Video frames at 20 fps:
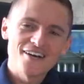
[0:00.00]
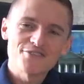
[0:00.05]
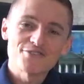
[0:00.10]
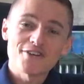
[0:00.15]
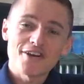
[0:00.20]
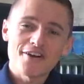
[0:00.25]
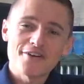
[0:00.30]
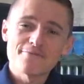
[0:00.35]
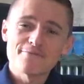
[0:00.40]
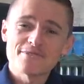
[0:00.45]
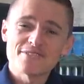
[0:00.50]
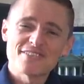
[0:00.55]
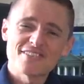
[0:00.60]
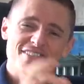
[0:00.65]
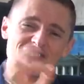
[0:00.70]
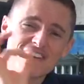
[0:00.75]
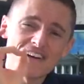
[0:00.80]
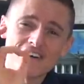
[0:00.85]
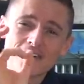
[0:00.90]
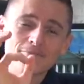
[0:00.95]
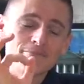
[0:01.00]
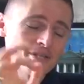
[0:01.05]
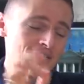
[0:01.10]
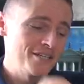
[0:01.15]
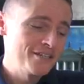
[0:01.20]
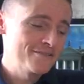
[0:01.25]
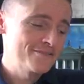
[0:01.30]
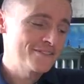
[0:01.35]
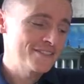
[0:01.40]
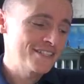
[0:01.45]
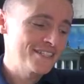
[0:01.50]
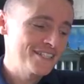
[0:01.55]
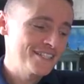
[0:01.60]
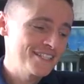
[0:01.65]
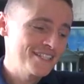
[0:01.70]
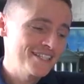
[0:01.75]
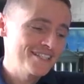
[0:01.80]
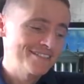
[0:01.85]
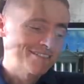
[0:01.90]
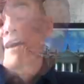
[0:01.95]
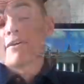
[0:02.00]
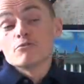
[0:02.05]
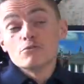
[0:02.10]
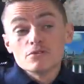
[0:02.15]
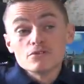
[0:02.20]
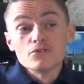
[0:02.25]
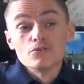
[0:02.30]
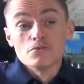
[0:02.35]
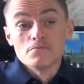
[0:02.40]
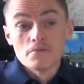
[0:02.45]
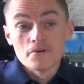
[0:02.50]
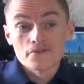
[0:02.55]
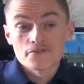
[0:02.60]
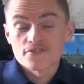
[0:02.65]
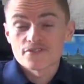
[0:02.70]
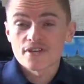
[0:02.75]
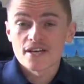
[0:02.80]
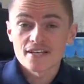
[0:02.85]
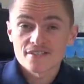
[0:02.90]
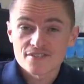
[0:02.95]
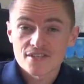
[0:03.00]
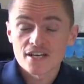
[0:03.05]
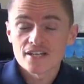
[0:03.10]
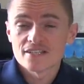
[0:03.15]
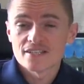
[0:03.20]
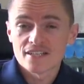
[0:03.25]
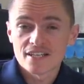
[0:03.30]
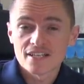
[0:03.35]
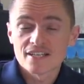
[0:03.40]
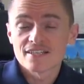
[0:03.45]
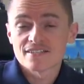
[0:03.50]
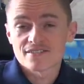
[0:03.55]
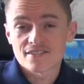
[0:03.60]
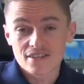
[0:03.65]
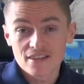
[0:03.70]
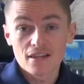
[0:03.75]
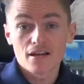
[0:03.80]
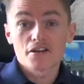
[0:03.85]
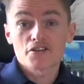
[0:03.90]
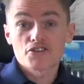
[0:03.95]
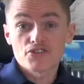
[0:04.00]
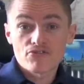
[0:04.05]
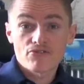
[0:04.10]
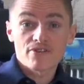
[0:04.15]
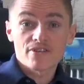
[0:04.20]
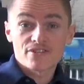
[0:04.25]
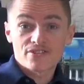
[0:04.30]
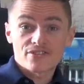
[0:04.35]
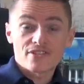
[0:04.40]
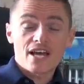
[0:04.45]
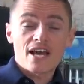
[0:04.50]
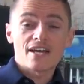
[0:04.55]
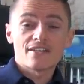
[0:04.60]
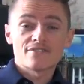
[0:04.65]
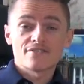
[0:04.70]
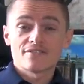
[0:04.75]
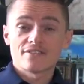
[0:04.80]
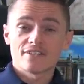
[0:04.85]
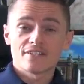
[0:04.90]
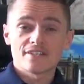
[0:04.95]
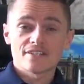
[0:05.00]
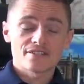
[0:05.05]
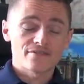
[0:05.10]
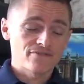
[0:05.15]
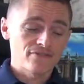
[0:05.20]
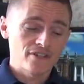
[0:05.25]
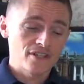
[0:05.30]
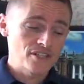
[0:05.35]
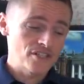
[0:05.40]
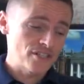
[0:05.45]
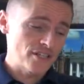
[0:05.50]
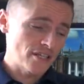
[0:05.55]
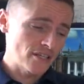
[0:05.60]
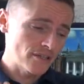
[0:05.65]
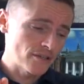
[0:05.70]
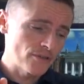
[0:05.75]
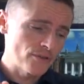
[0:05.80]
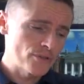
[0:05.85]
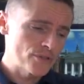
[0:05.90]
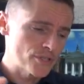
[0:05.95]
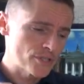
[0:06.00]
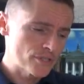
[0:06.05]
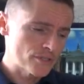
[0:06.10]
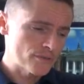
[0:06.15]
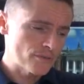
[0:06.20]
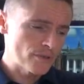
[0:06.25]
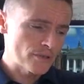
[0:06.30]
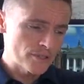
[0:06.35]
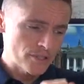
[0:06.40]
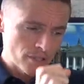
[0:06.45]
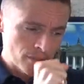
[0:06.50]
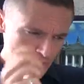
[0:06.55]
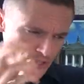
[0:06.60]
Jeremy's style perfectly, and I would almost say it's kind of like it's luxury standard in its finishing. Gorgeous watch.